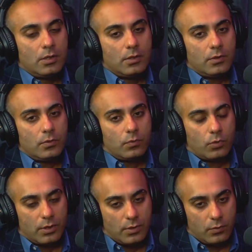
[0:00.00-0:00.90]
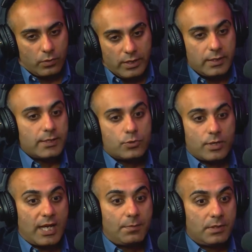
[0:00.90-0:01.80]
what really needs to
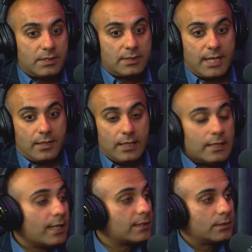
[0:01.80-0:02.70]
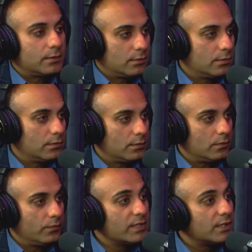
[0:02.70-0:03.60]
happen is that index
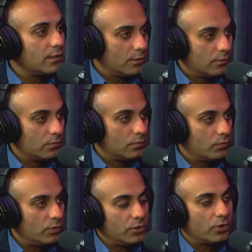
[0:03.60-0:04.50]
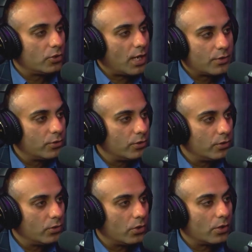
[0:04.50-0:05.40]
visit with your doctor
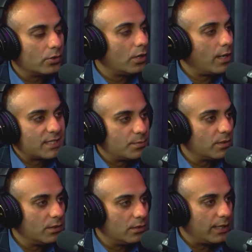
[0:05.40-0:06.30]
or the hospital, as we